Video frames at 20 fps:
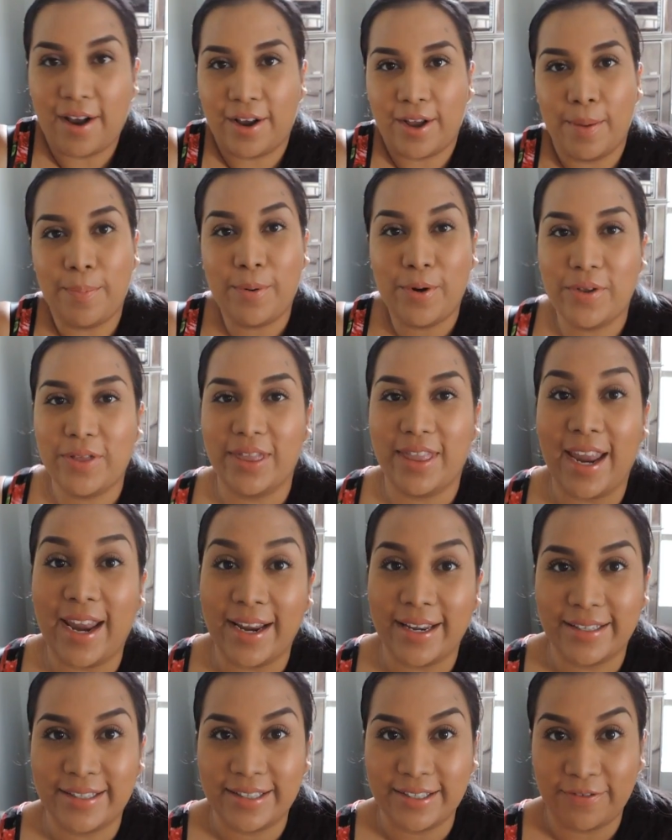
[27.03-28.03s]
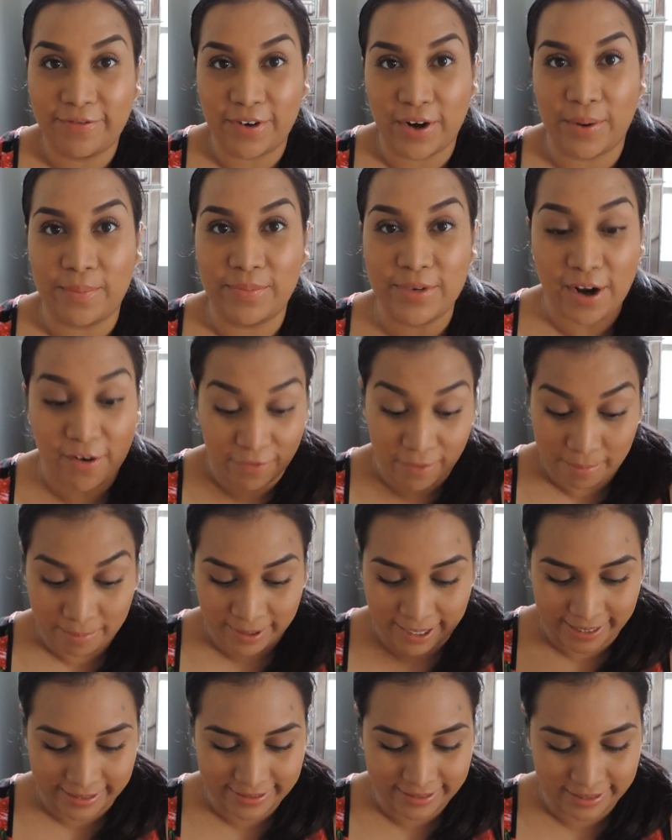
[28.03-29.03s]
a couple of things from
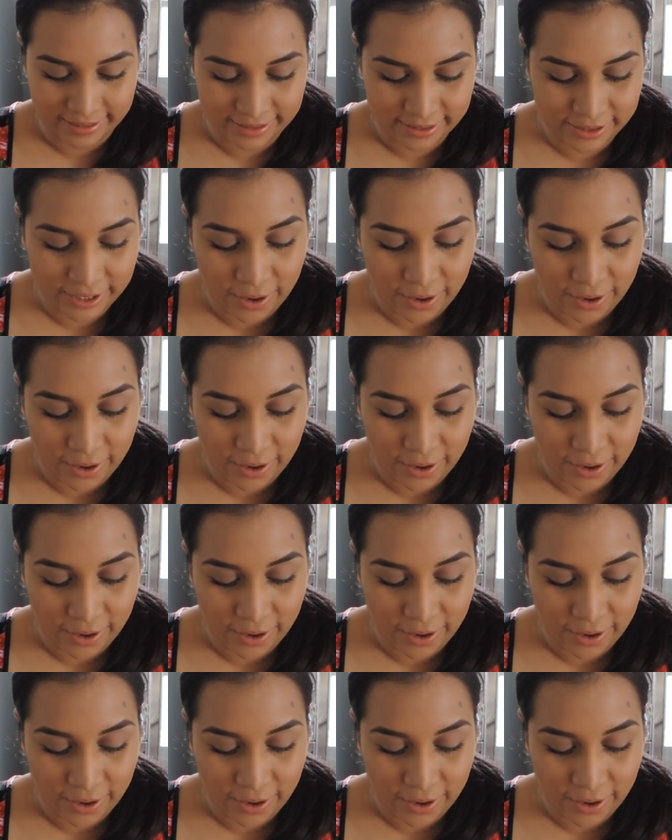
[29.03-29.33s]
different places.